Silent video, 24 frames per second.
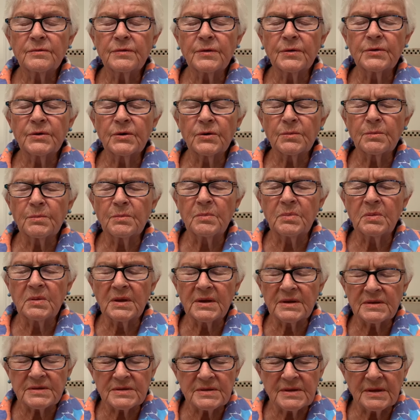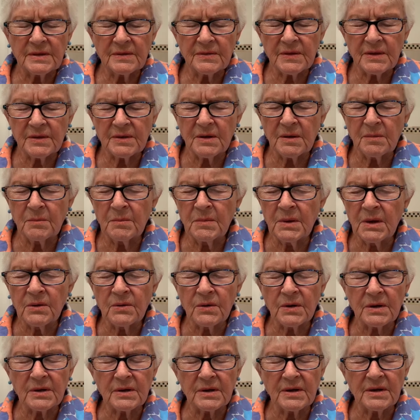for your blessing that
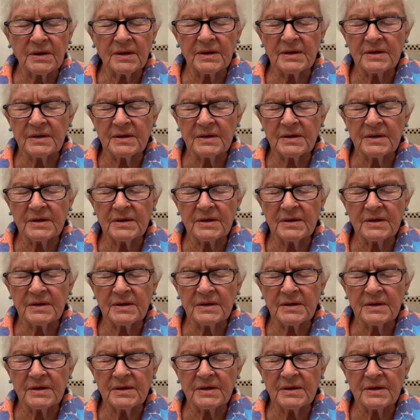America